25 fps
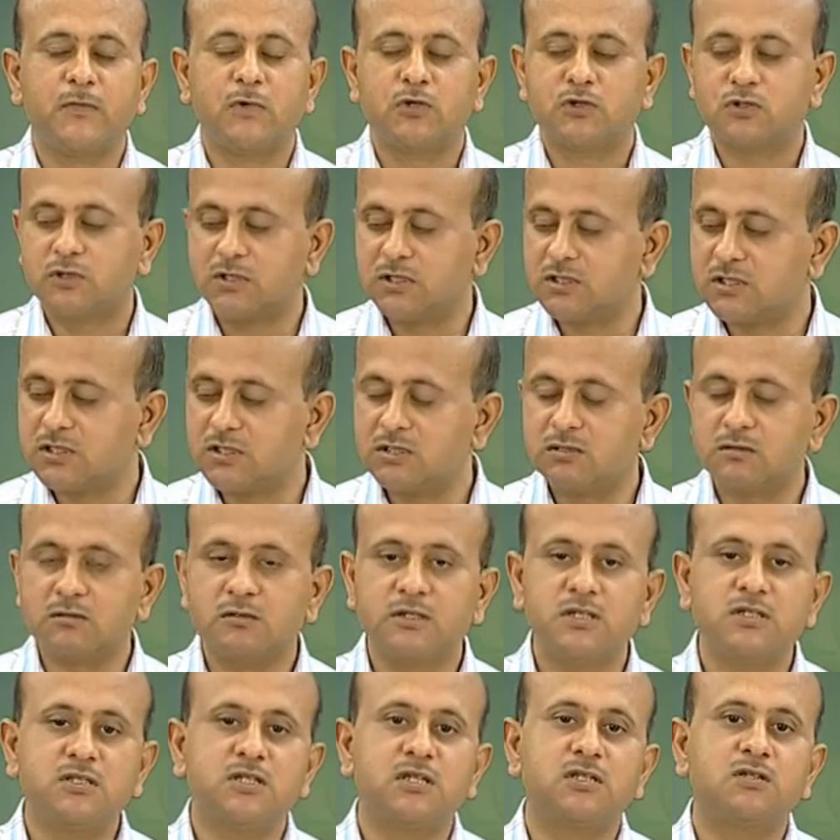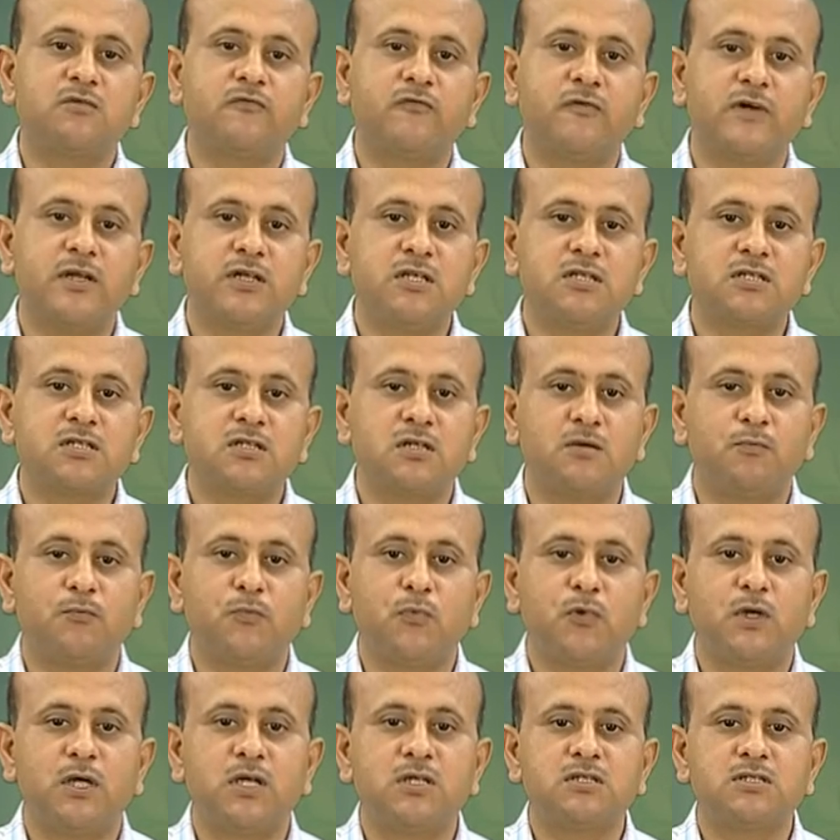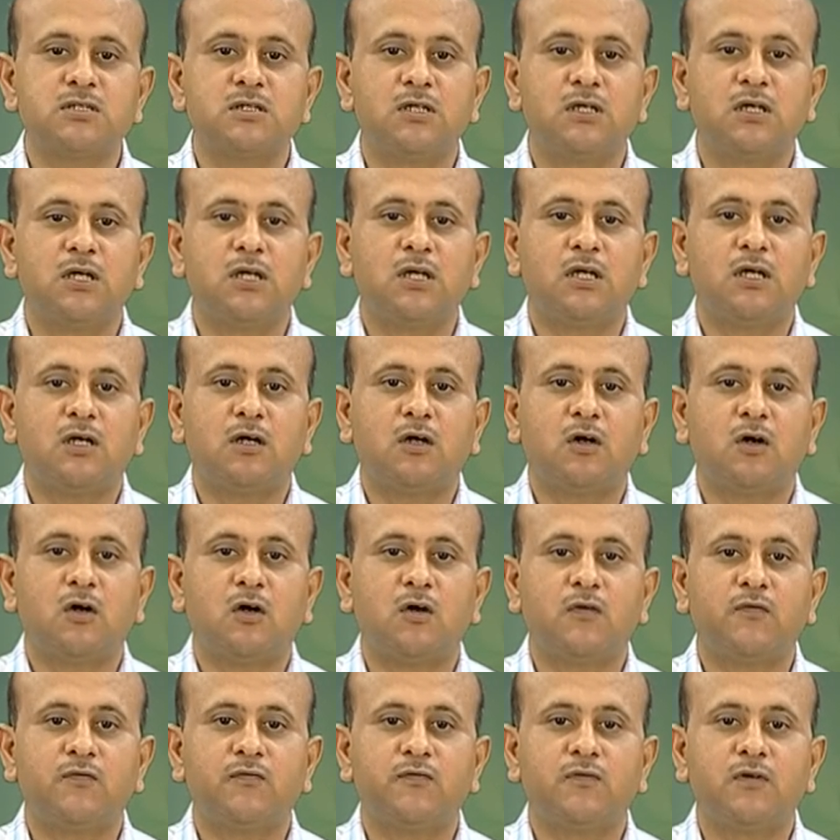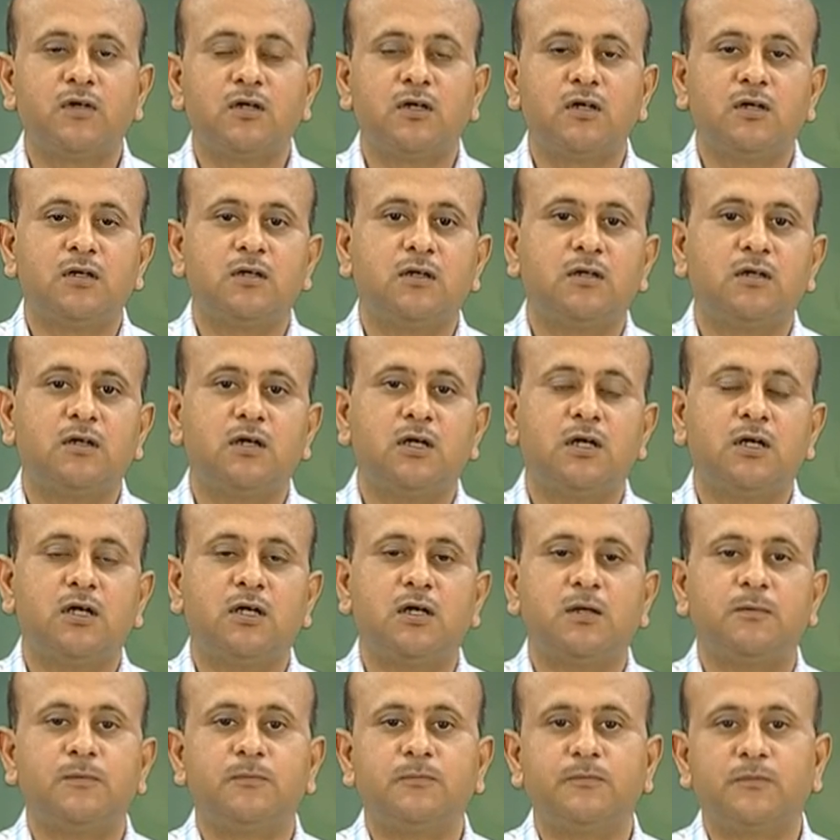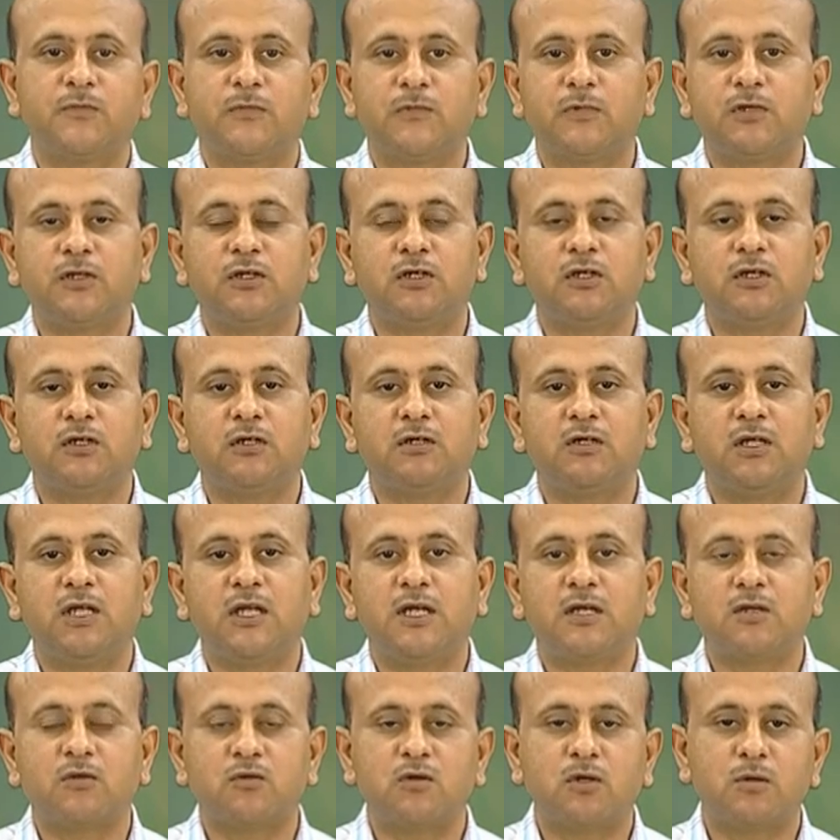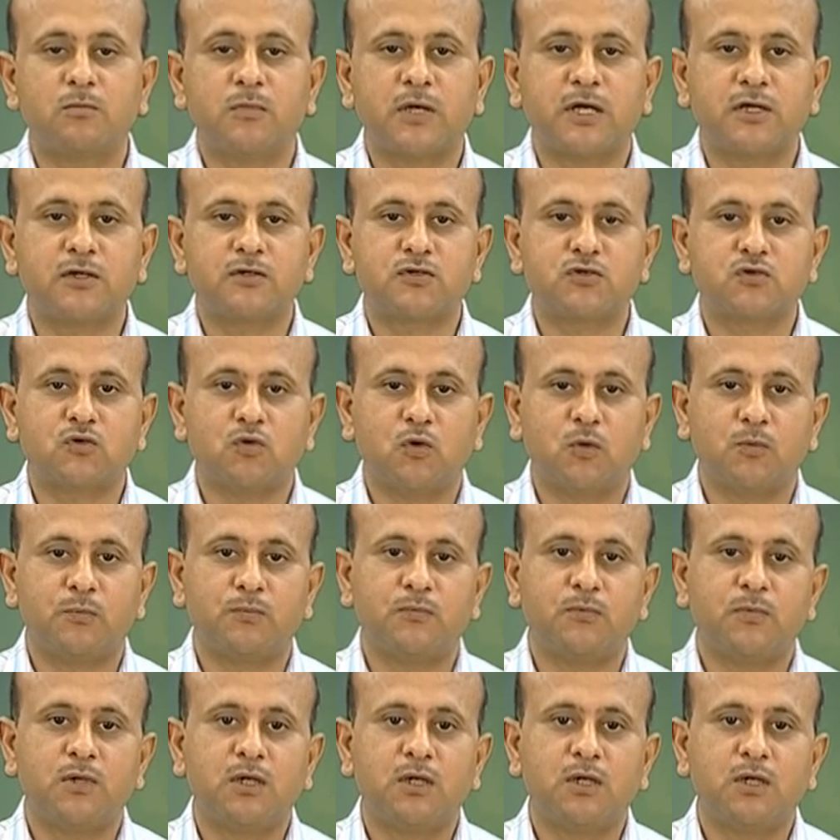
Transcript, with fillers: So, this is these are the various components of uh, the electron microscope.